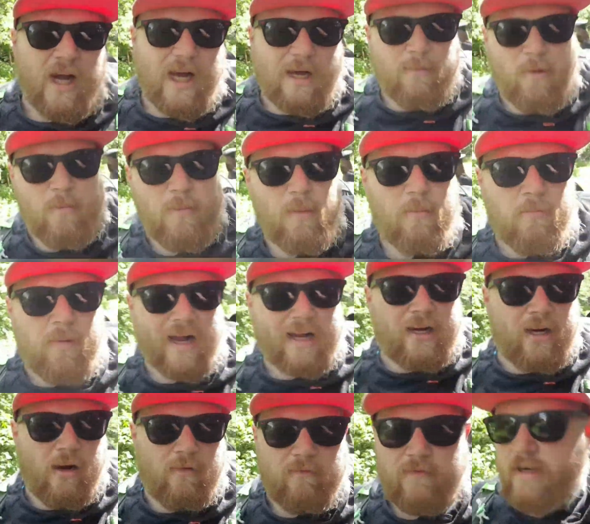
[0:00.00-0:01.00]
I'm a bum bag
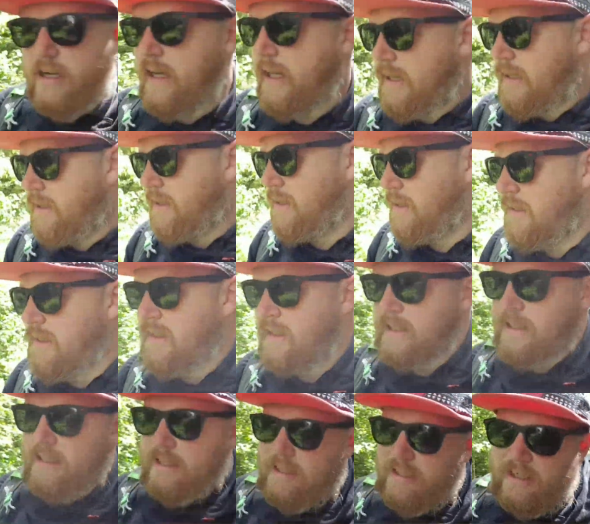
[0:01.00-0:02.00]
convert.
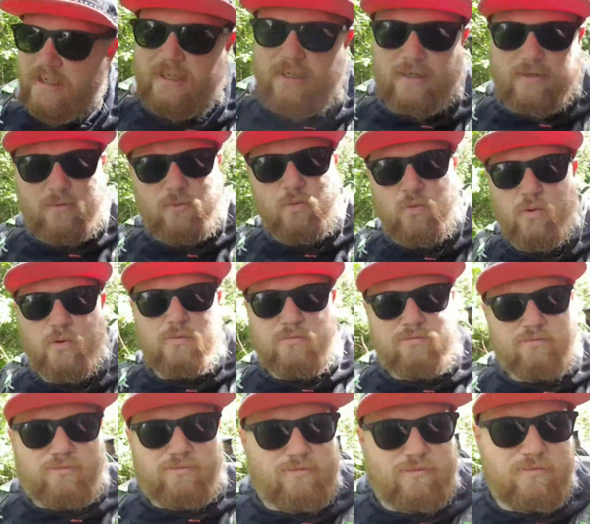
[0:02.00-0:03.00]
Well,
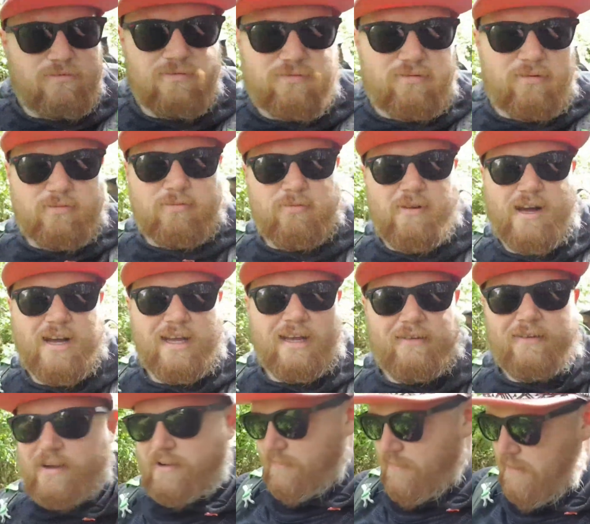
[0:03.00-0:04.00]
why
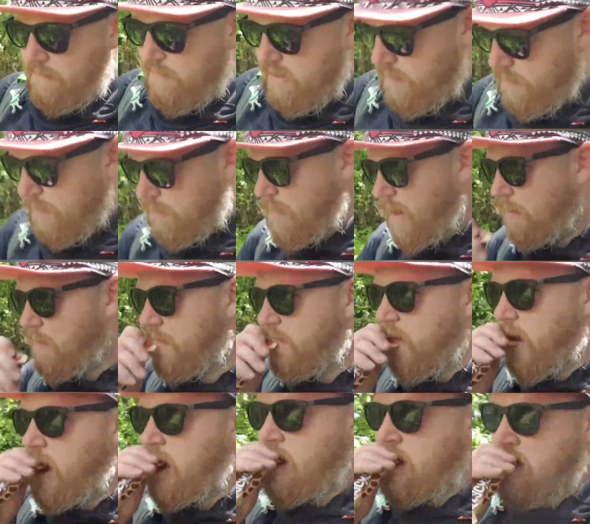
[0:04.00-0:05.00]
have I never had a bum bag
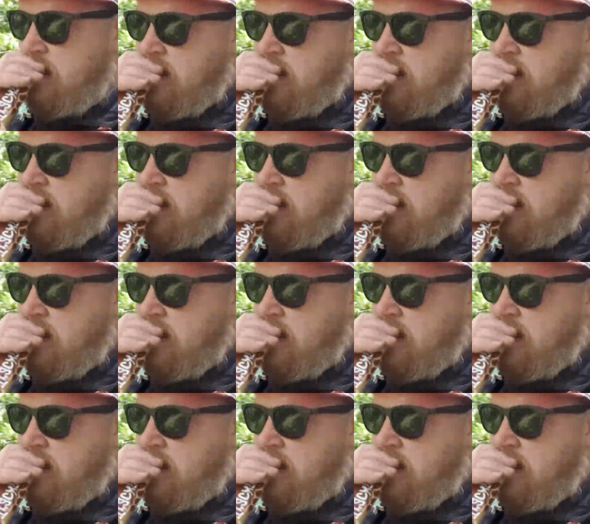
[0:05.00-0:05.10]
before?